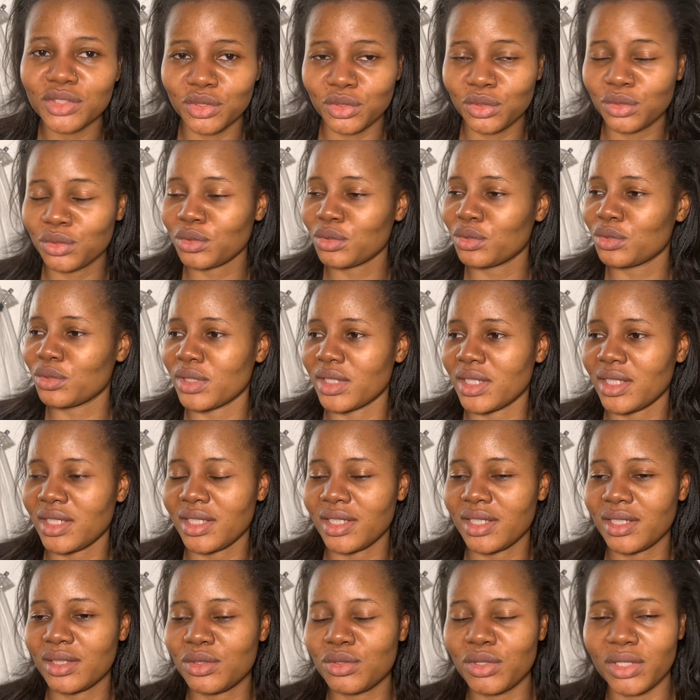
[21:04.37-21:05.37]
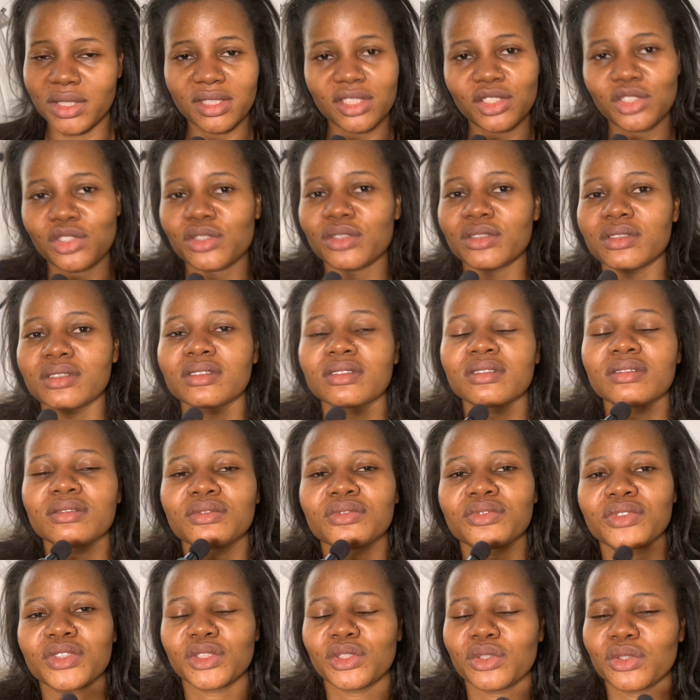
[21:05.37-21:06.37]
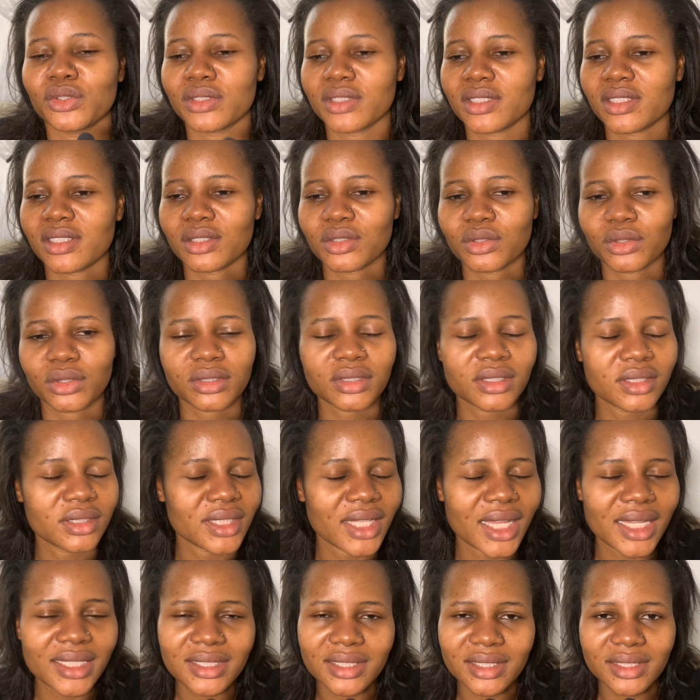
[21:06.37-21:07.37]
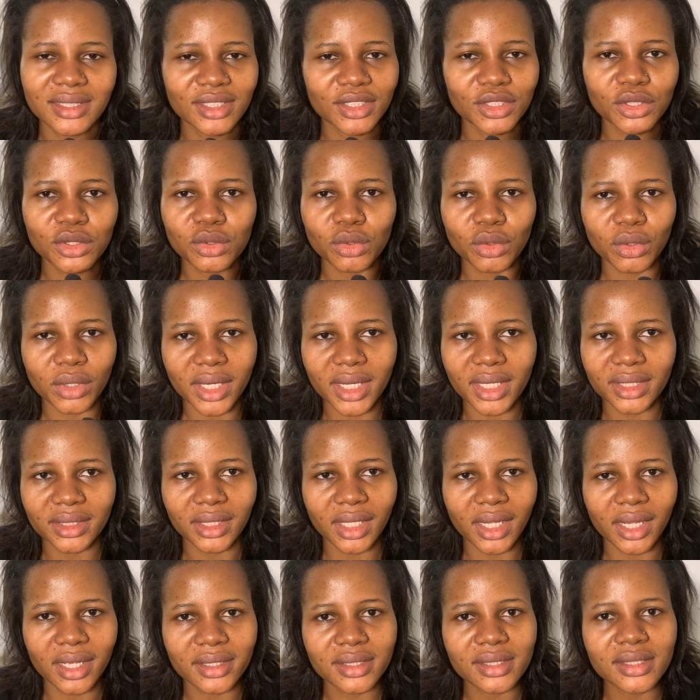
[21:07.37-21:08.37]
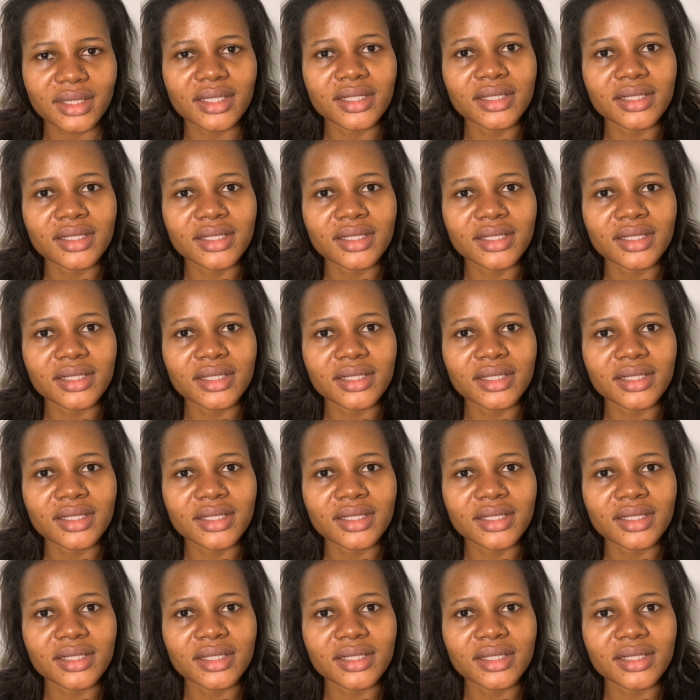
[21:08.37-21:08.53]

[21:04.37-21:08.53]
to do a transition video on TikTok. That thing is so hard, guys.